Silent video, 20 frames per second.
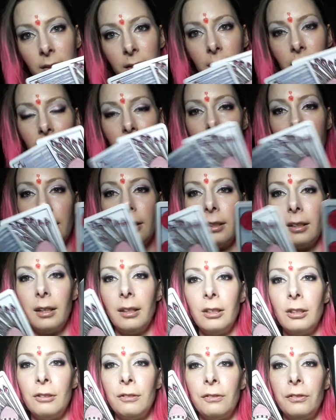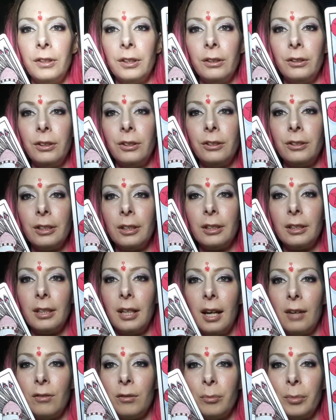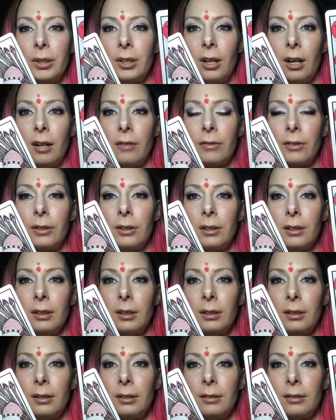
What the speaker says: And you feel you just haven't been offered